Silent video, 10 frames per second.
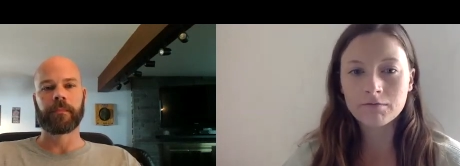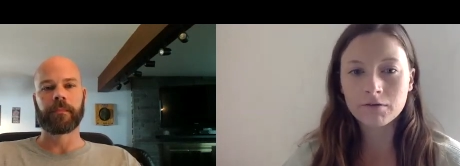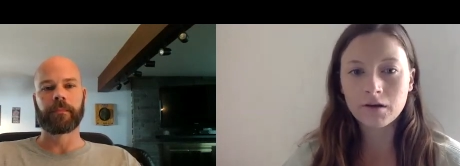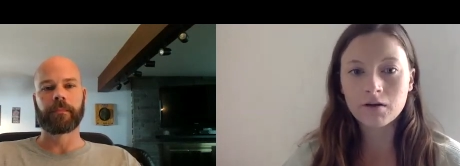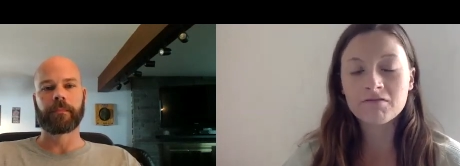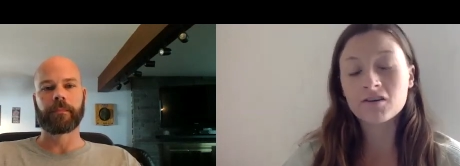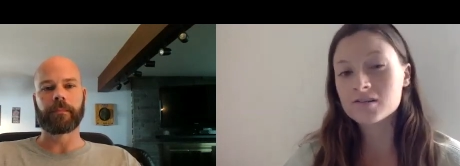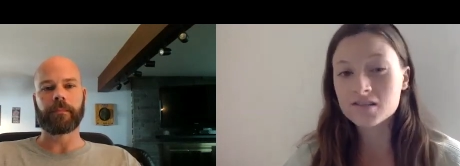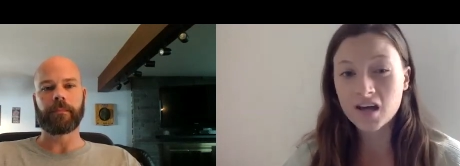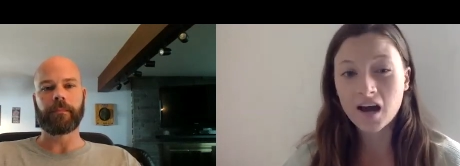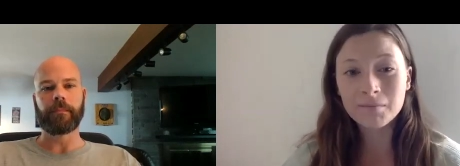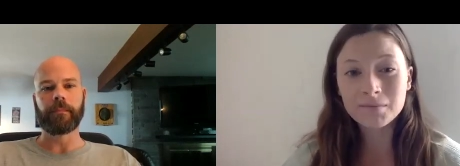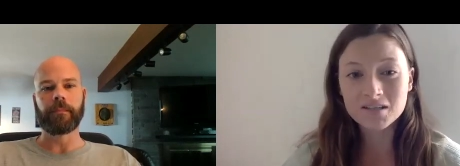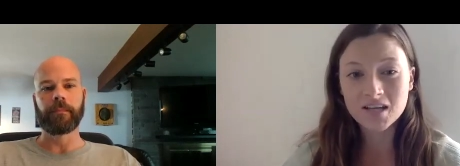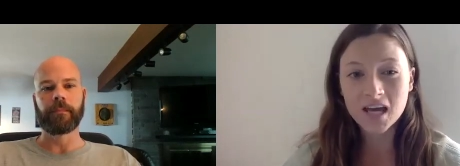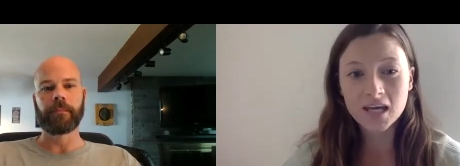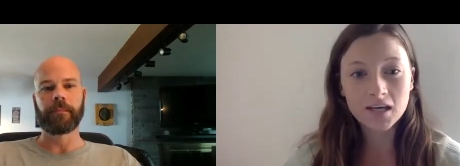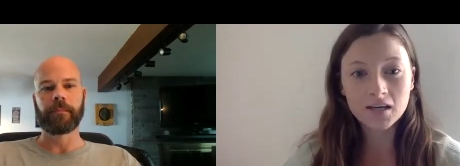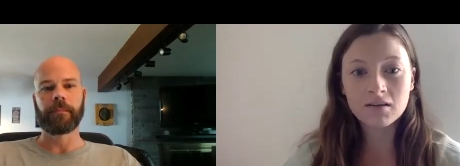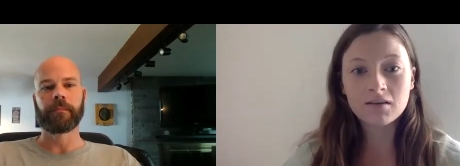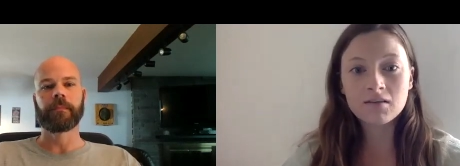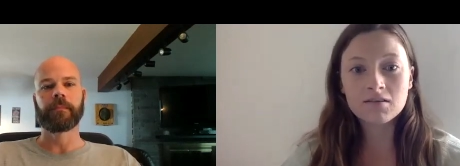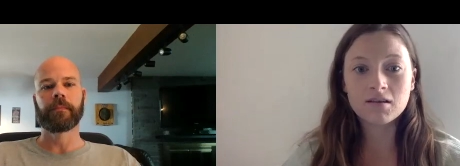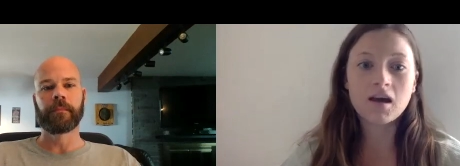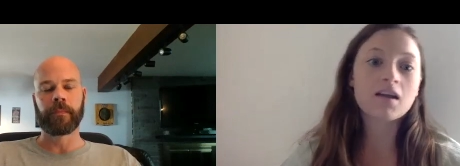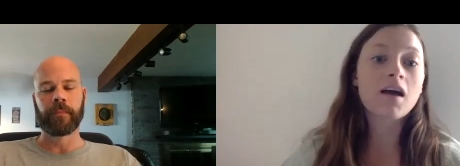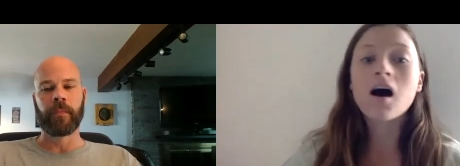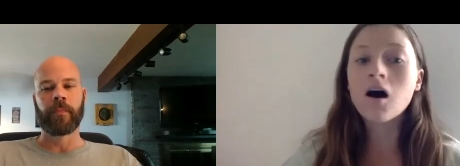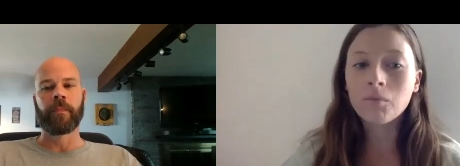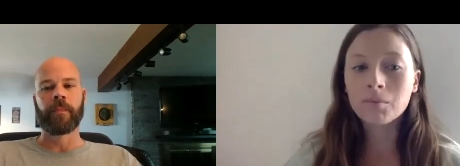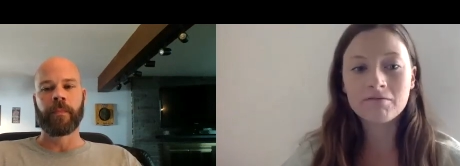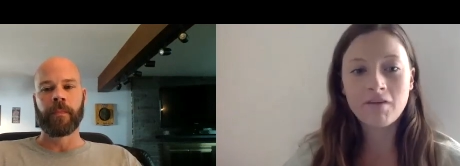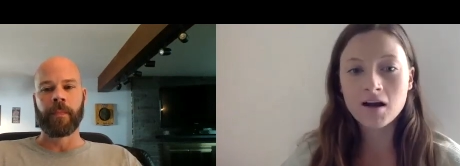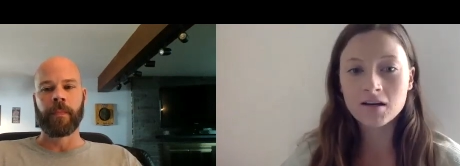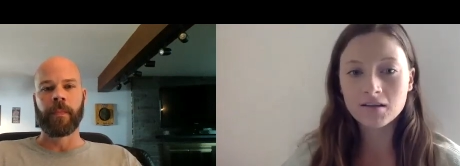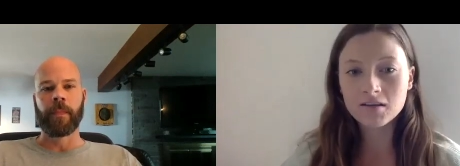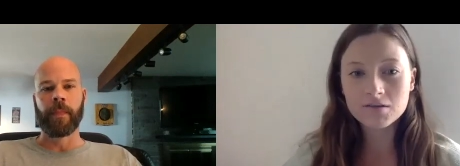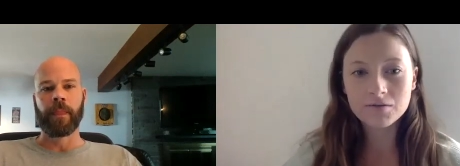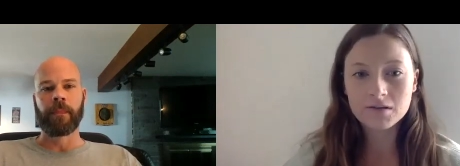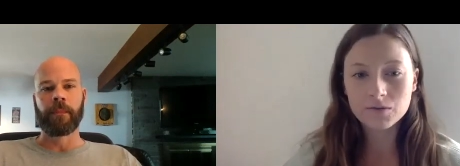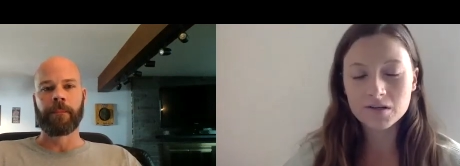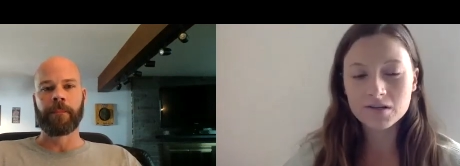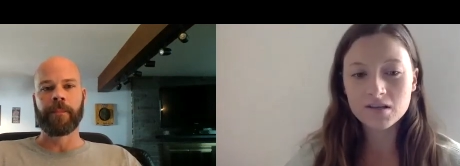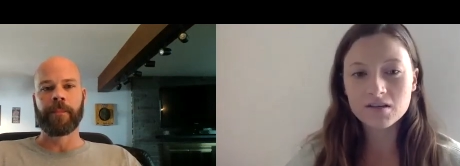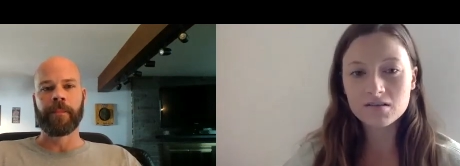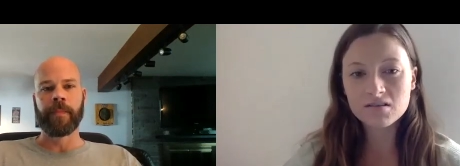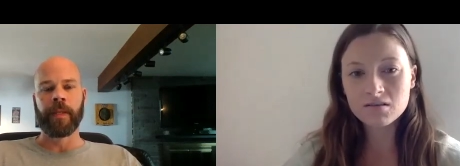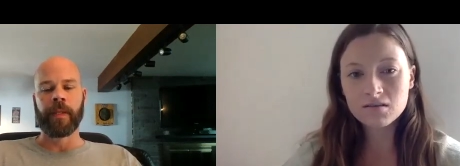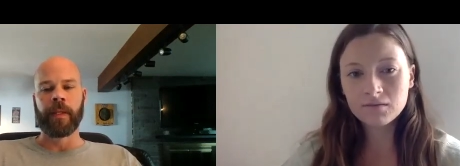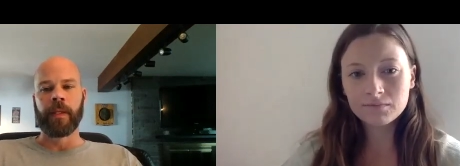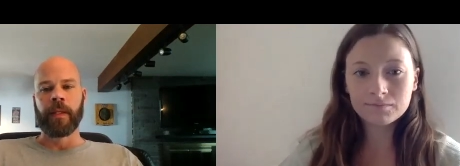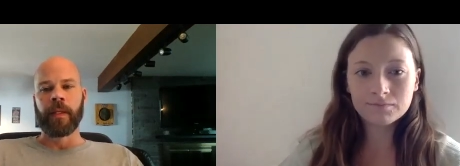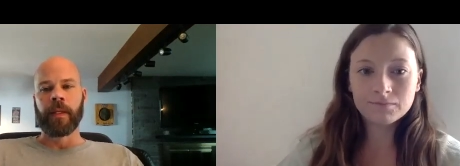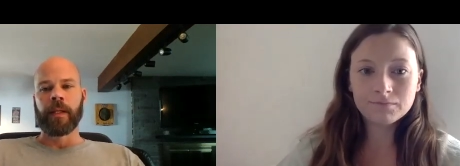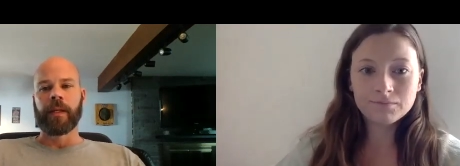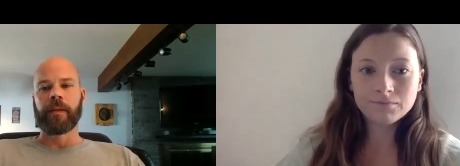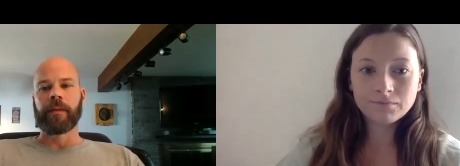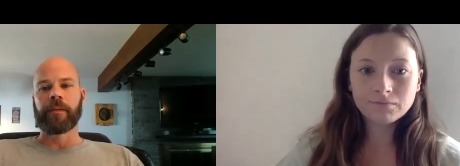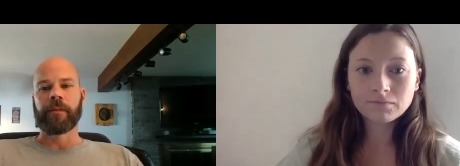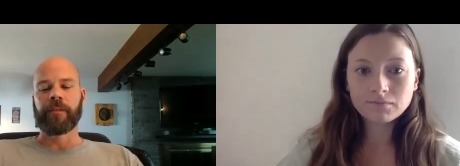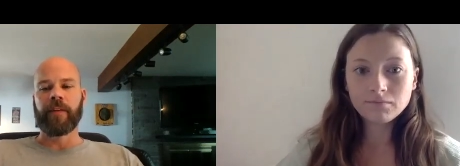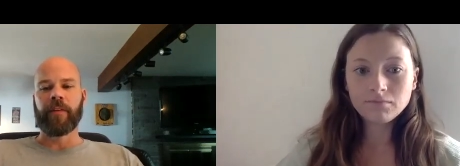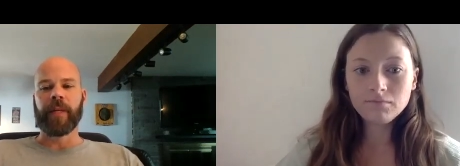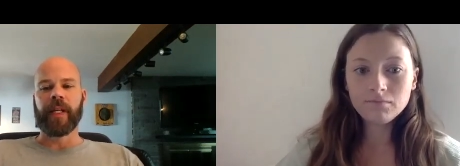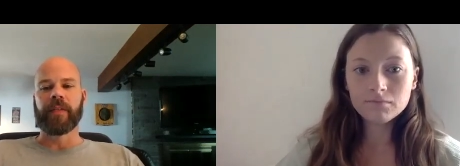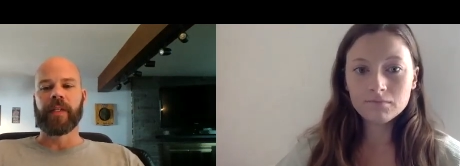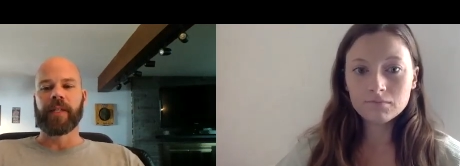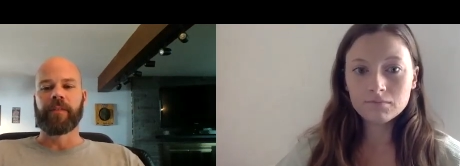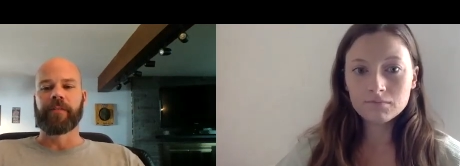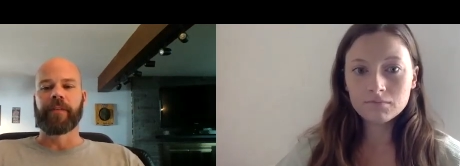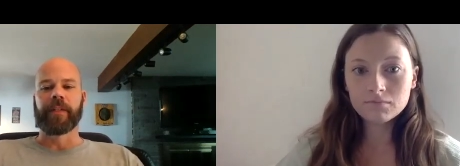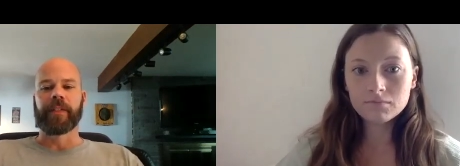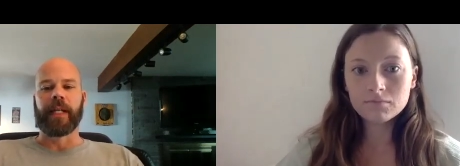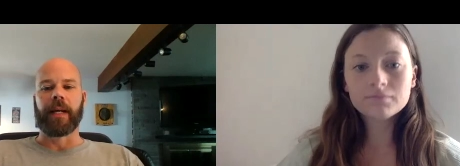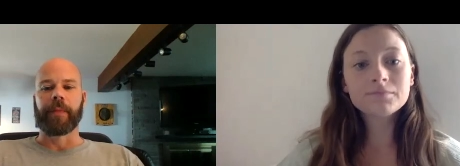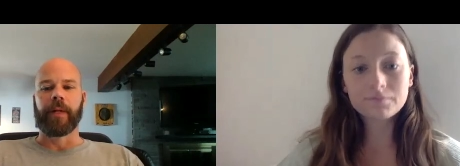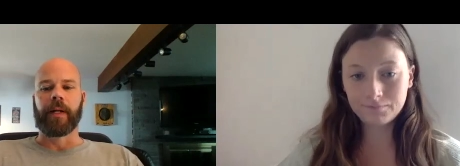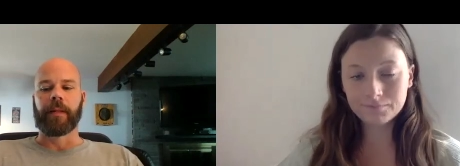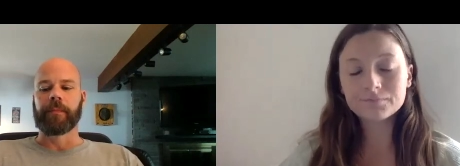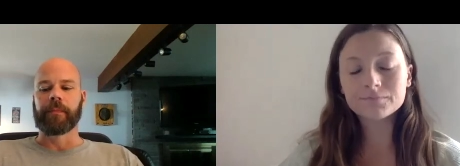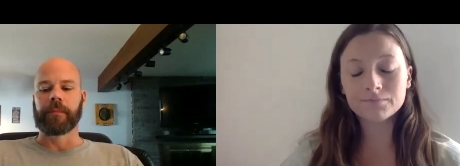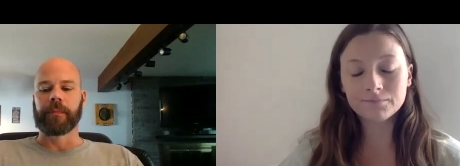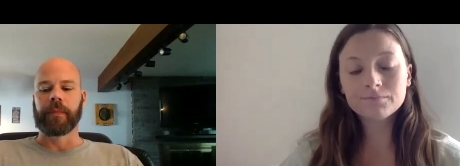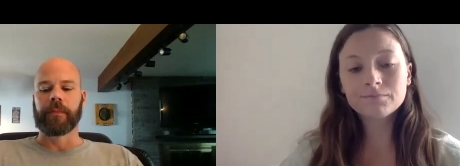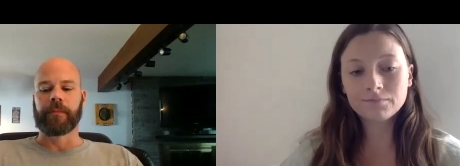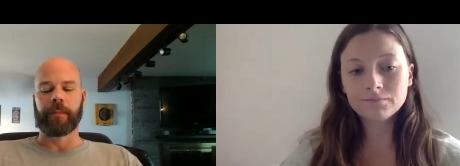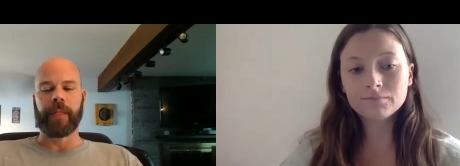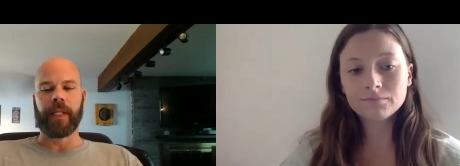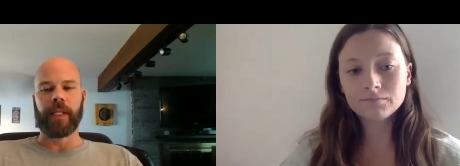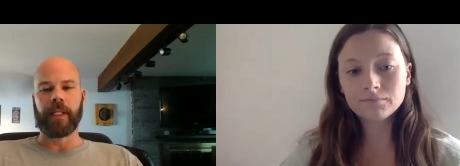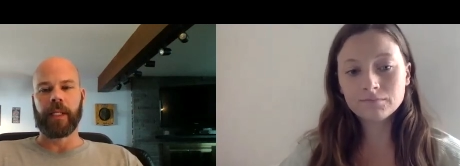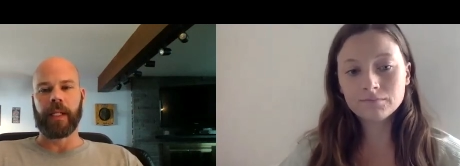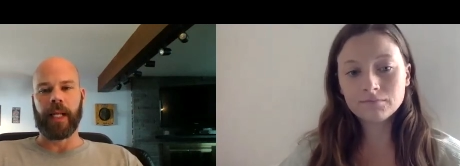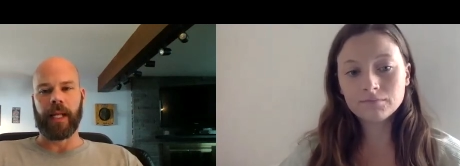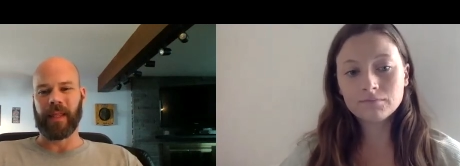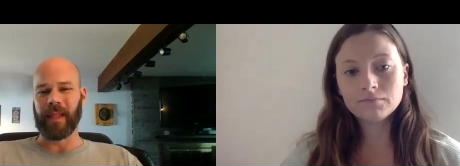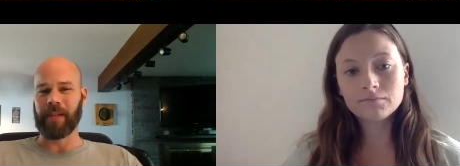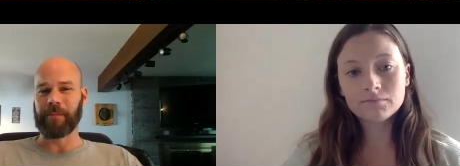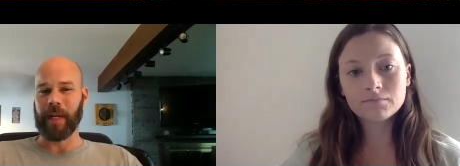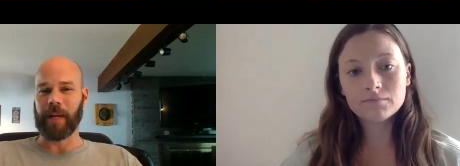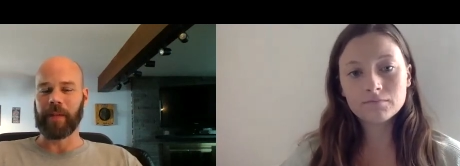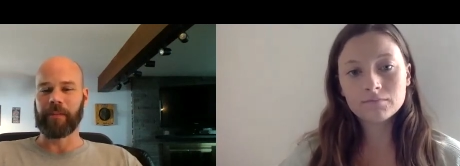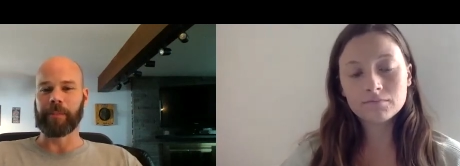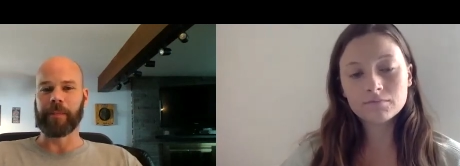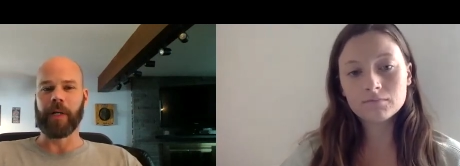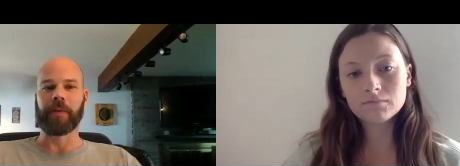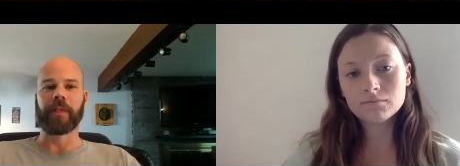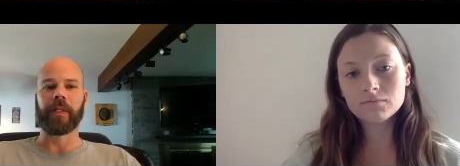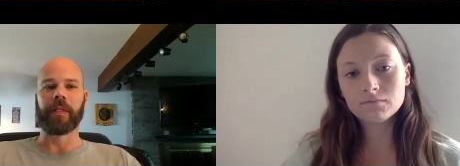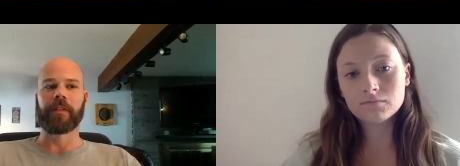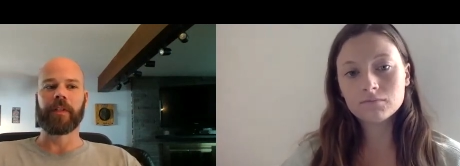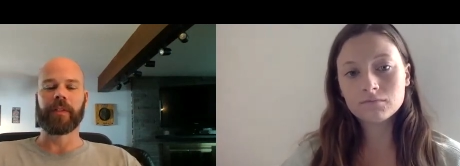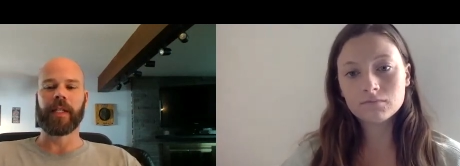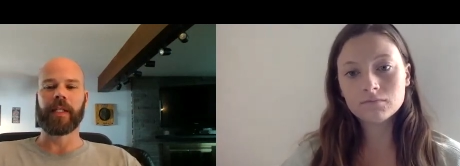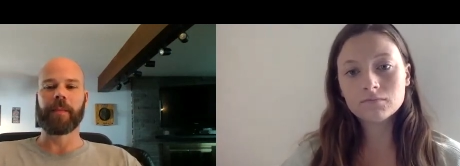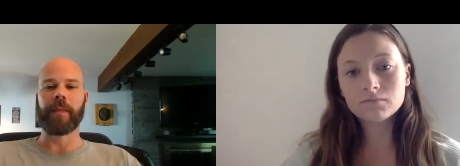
Speaker 1: for like a first step to take to getting help or finding these resources?
Speaker 2: For everybody, it's a different first step. Um, for me, and I think probably for most, is just getting them